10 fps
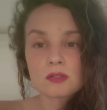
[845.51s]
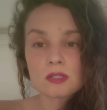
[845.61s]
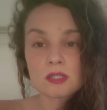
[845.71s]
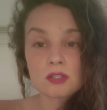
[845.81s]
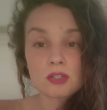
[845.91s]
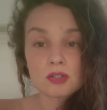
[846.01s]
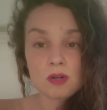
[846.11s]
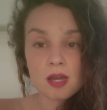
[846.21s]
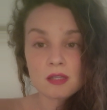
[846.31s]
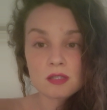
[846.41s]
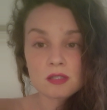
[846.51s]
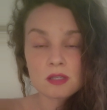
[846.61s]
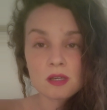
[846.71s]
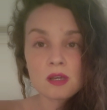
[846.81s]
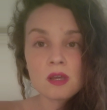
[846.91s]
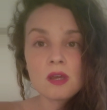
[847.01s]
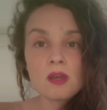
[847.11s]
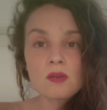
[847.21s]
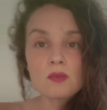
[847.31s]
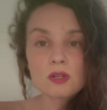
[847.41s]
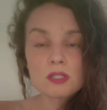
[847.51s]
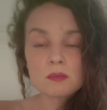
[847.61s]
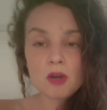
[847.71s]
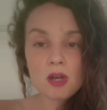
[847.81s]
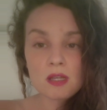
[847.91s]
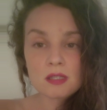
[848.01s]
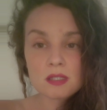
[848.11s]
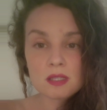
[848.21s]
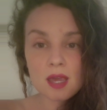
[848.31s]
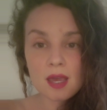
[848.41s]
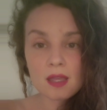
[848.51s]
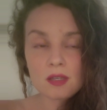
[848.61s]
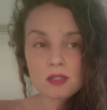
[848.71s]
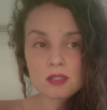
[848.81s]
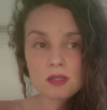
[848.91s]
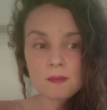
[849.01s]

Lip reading: distress response. And